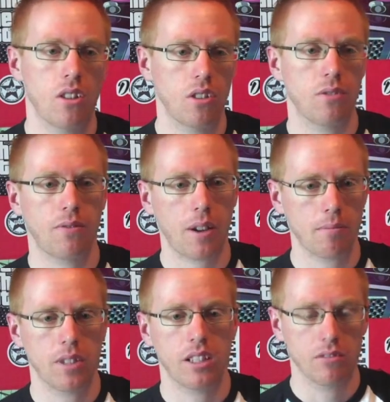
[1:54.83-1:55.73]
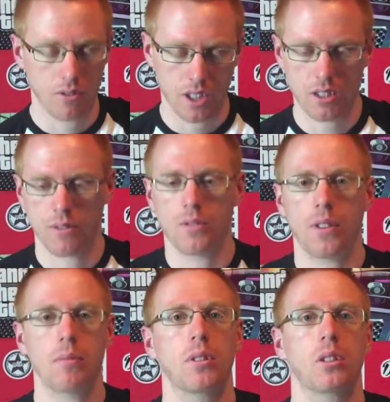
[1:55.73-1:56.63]
her family, the rest of her
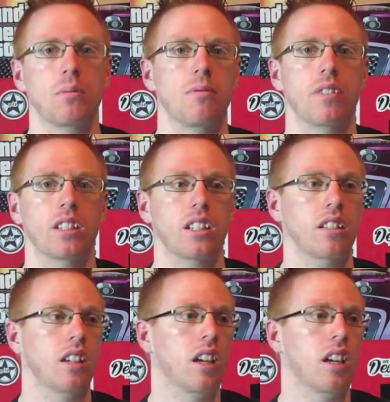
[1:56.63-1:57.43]
family come and visit.